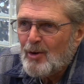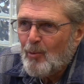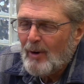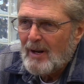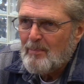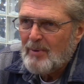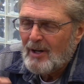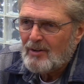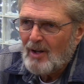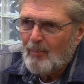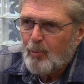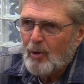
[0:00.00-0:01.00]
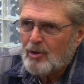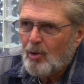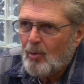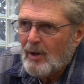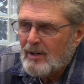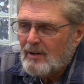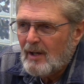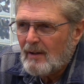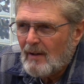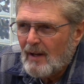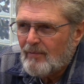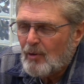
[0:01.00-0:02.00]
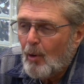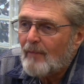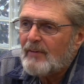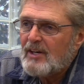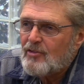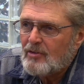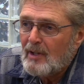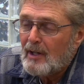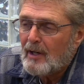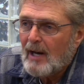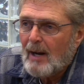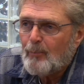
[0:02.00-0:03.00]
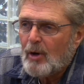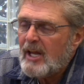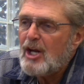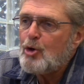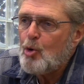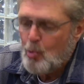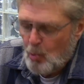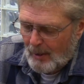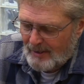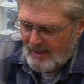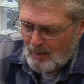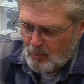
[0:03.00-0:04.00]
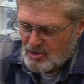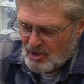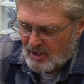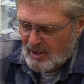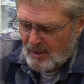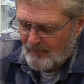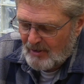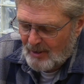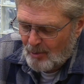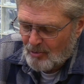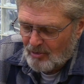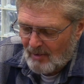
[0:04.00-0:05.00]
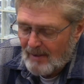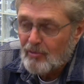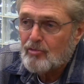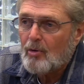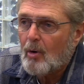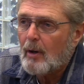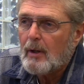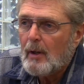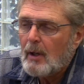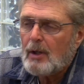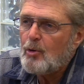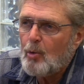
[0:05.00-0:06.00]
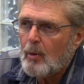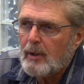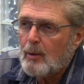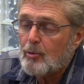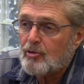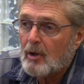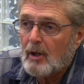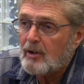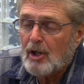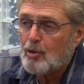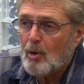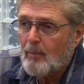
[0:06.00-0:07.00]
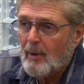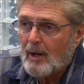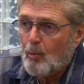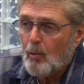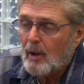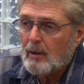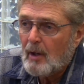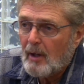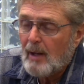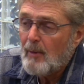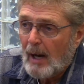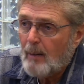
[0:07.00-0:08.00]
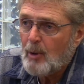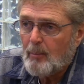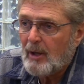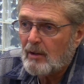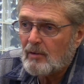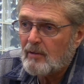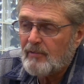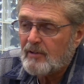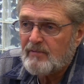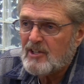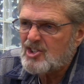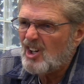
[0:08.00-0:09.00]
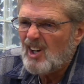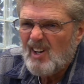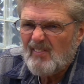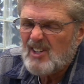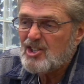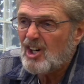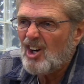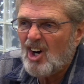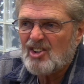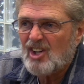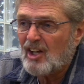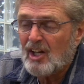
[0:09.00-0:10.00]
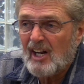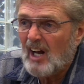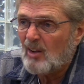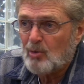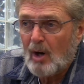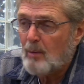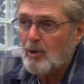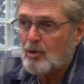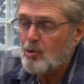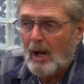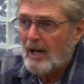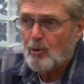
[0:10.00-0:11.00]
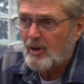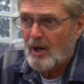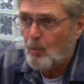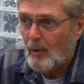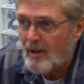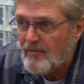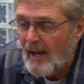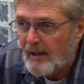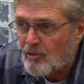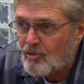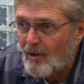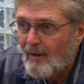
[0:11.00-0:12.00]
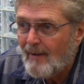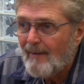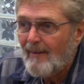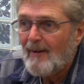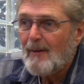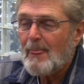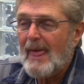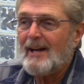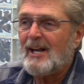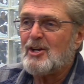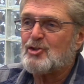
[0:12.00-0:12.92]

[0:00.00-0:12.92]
When he picked up where Tony Dean left off, he's seen an opera. He knew when he was a kid. If you hear his life story, he knew when he was a kid. No matter what, I'm going to make a living fishing, hunting, in the outdoor. I don't care what it takes. And